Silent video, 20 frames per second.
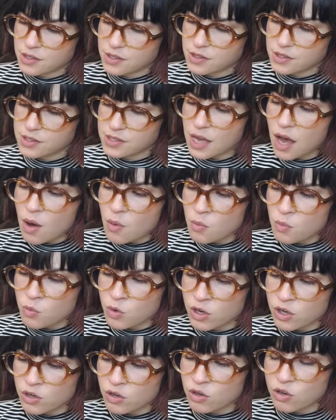Some
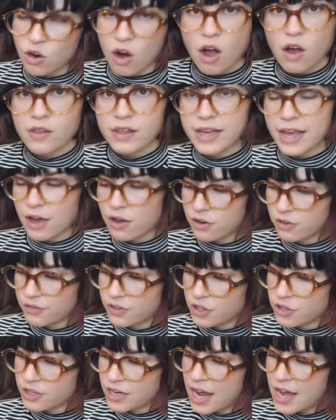were crawling out of
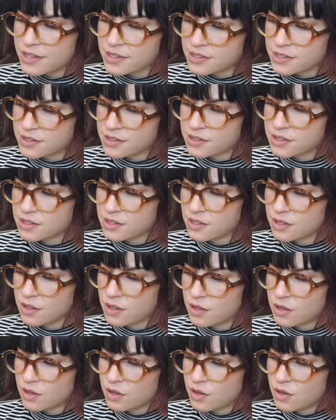their nests.
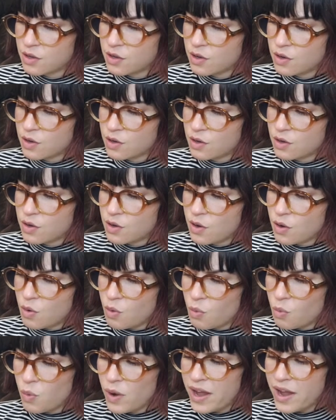
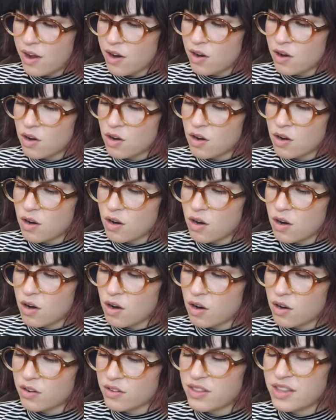Where
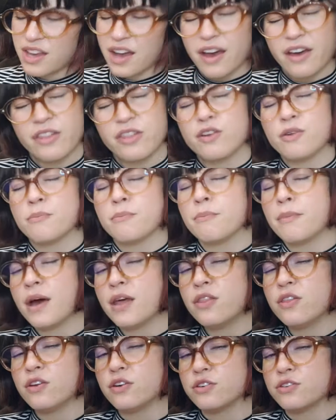are the other
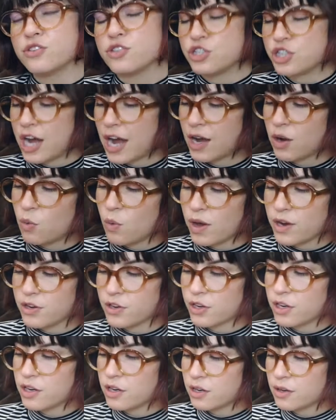mothers? Jack
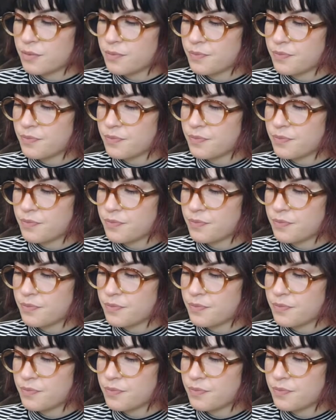wondered.